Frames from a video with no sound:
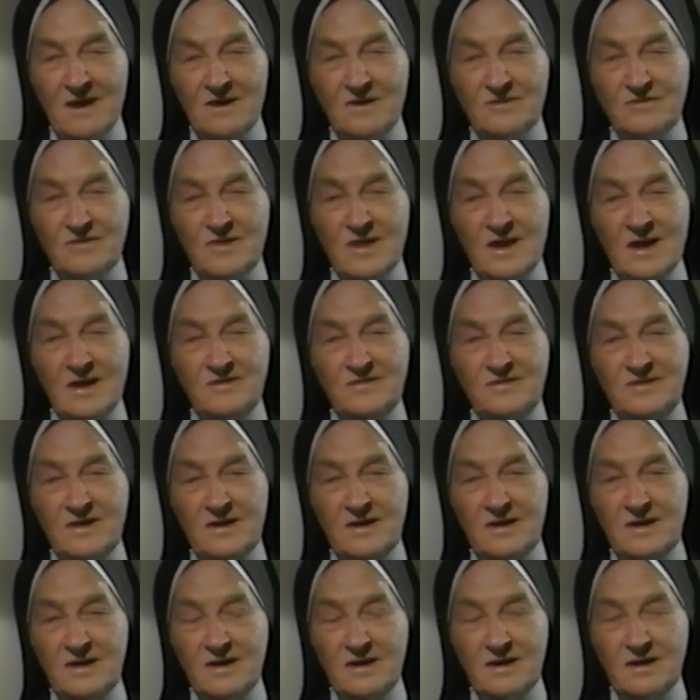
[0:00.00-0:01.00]
So then I
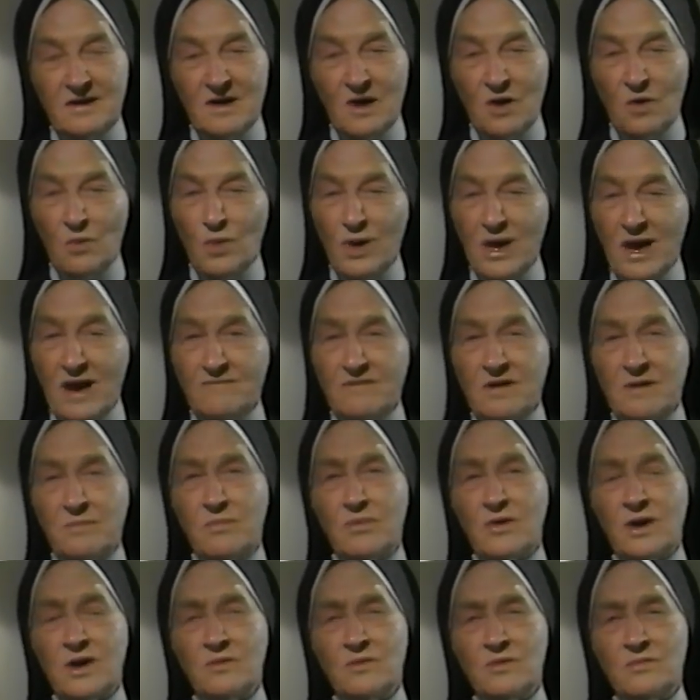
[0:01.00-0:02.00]
said, You know, we have an
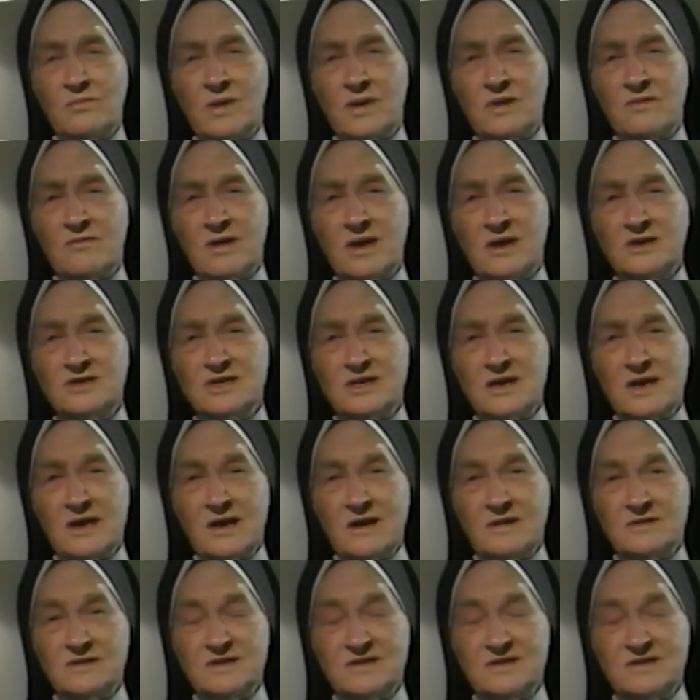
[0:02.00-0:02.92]
appointment with Mother Angeline.